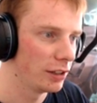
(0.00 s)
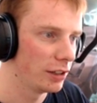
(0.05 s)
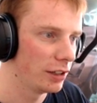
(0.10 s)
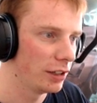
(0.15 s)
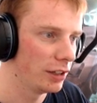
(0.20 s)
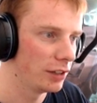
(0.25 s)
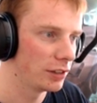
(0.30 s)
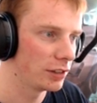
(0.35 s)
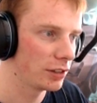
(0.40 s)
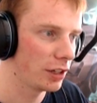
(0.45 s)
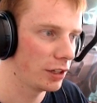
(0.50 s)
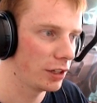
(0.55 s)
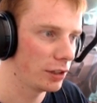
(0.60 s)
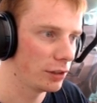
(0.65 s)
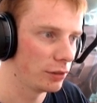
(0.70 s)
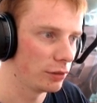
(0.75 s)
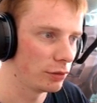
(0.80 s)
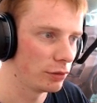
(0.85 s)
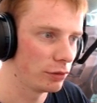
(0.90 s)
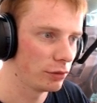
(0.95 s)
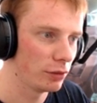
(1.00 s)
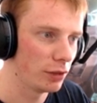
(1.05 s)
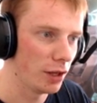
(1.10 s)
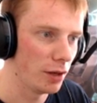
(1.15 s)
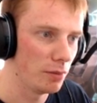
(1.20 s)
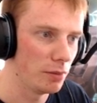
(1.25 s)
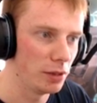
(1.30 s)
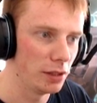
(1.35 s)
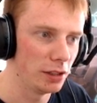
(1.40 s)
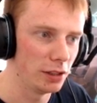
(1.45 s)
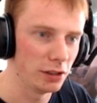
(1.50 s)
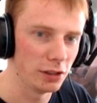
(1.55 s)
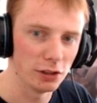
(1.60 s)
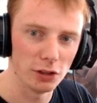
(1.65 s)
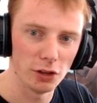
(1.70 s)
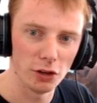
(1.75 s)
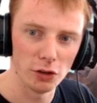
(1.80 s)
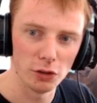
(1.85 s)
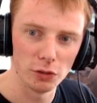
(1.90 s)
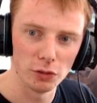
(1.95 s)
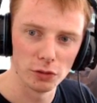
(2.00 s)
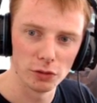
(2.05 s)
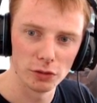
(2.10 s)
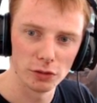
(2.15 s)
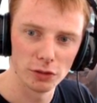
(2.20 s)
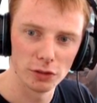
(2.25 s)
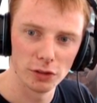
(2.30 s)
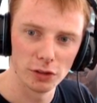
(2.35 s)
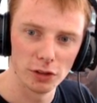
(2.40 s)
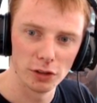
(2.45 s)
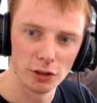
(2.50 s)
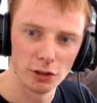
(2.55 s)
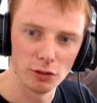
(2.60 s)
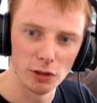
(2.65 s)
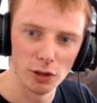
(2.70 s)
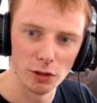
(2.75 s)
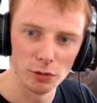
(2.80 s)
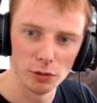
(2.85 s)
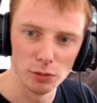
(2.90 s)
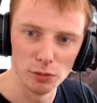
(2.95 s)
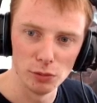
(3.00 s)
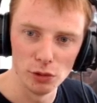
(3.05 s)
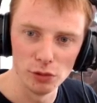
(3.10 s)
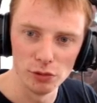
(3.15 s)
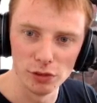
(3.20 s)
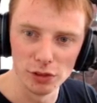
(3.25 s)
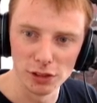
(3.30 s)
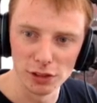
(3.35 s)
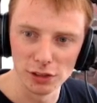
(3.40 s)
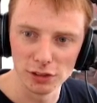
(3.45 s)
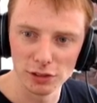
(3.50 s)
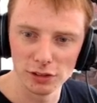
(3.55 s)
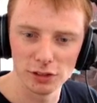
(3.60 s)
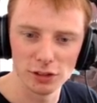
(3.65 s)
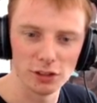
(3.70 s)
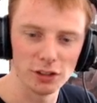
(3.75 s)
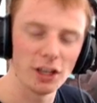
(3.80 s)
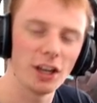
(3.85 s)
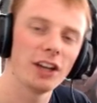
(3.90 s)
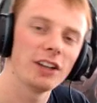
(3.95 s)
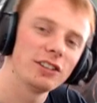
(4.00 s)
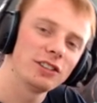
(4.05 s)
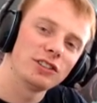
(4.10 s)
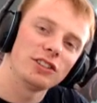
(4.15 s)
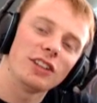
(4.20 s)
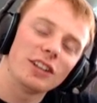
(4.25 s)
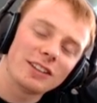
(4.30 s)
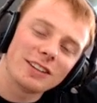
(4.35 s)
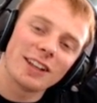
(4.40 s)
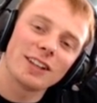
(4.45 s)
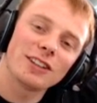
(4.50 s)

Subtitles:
it's kind of emitting along where we're moving it, okay? So that's